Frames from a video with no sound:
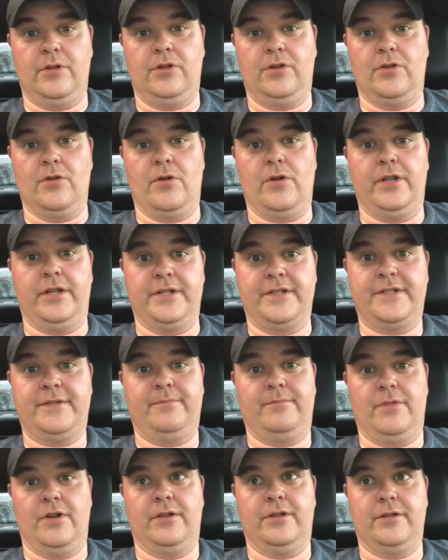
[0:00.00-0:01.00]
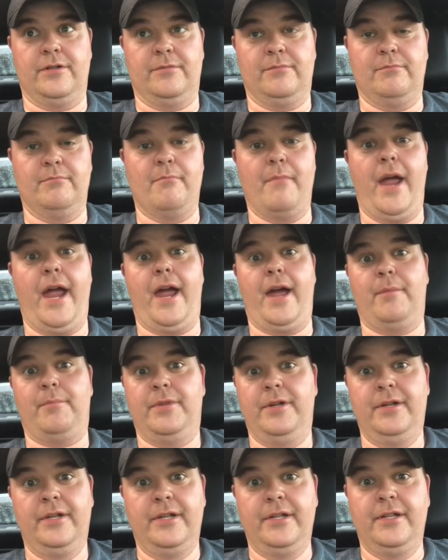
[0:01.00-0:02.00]
you know, on the map.
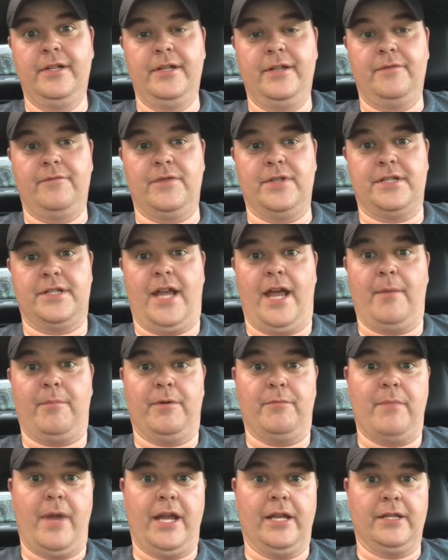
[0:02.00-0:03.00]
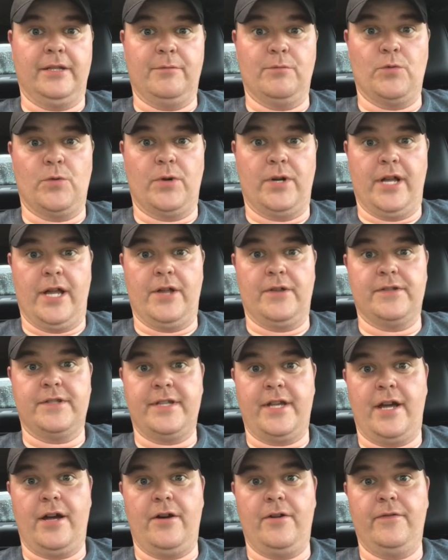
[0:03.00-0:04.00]
If it's happened mainly more down
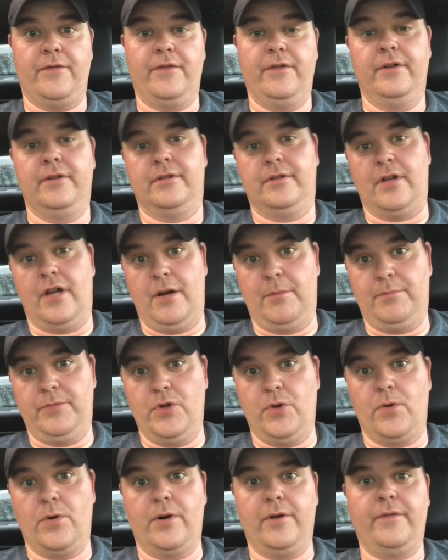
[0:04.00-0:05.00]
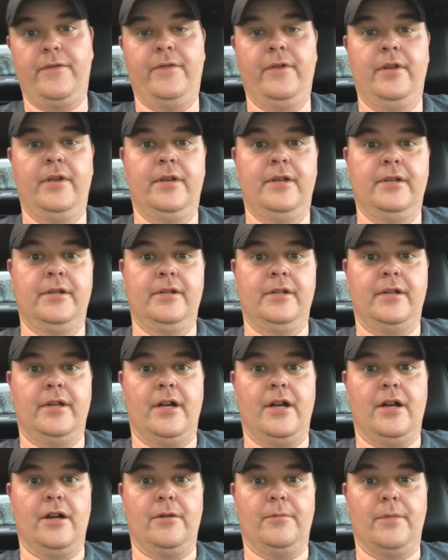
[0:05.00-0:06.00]
south, up north.
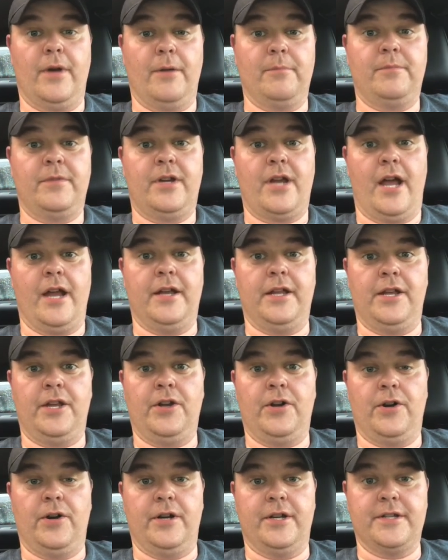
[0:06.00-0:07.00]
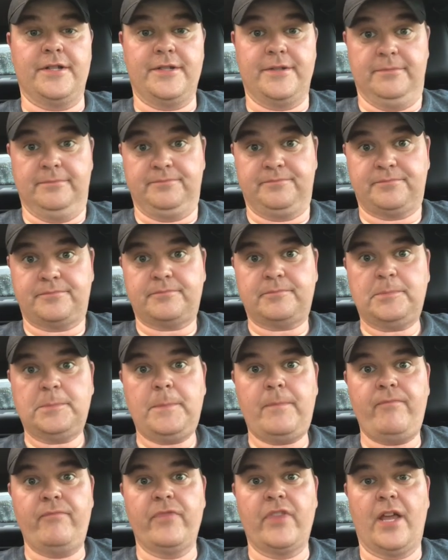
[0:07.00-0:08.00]
I'm kind of curious.
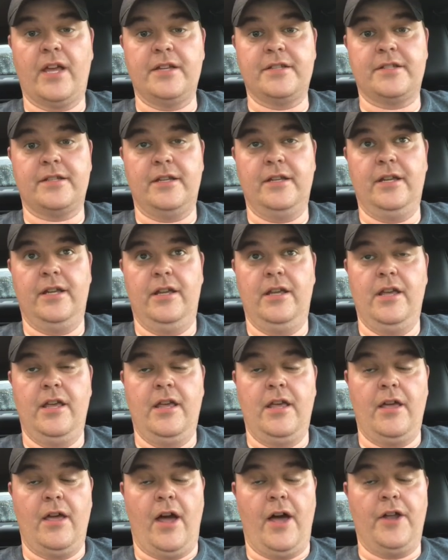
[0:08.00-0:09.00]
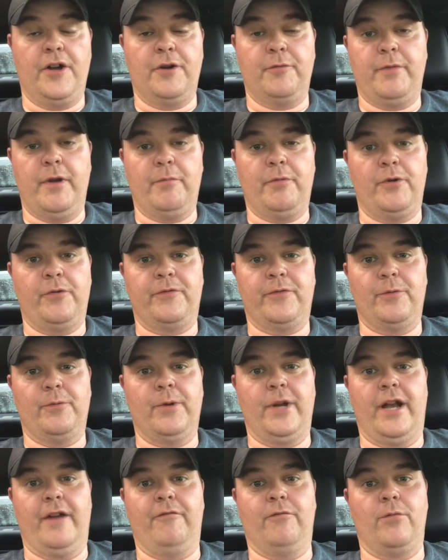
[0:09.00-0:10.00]
As other people, from
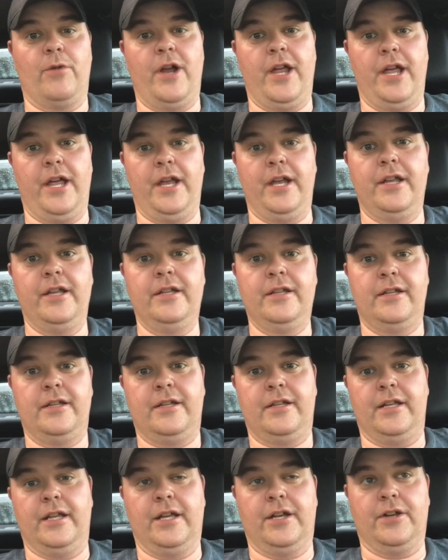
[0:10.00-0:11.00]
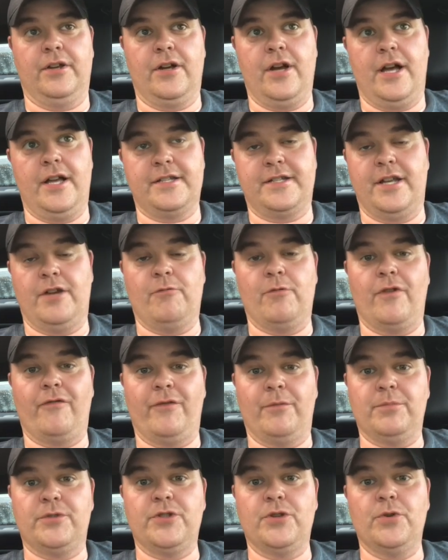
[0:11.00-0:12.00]
what I've read, it could cost anywhere
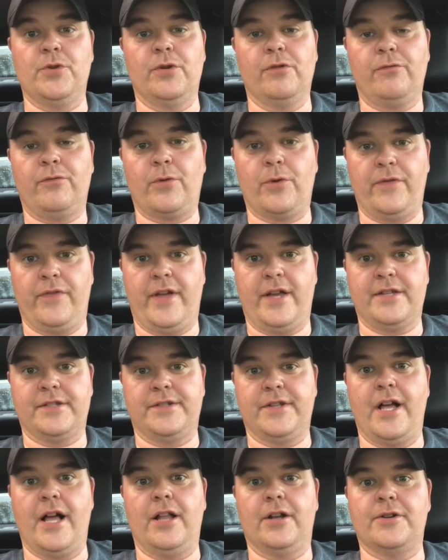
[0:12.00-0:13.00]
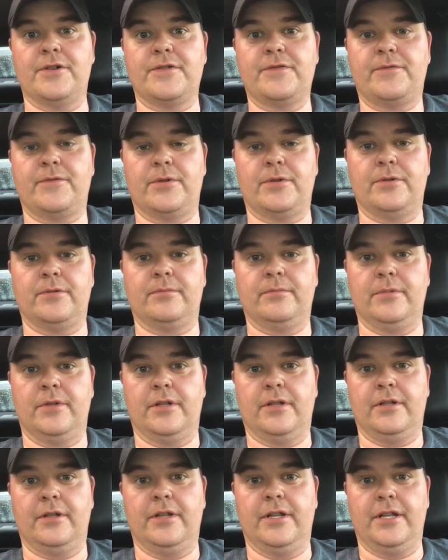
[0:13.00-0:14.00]
from $2,000 to $4,000 for
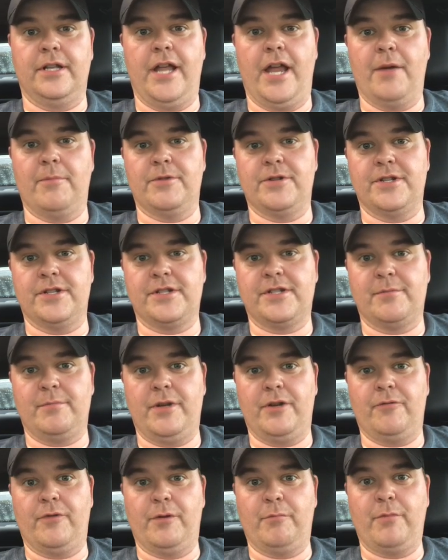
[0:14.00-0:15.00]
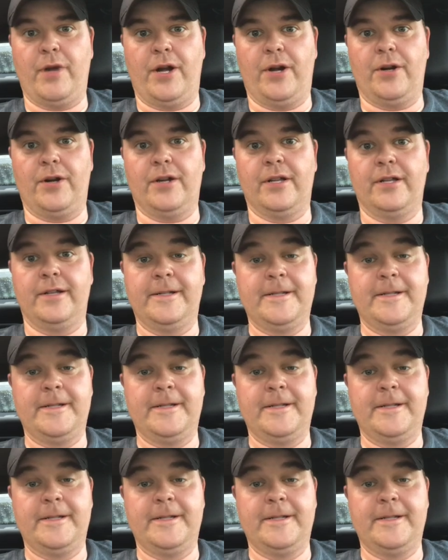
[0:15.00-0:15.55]
the damages to be repaired.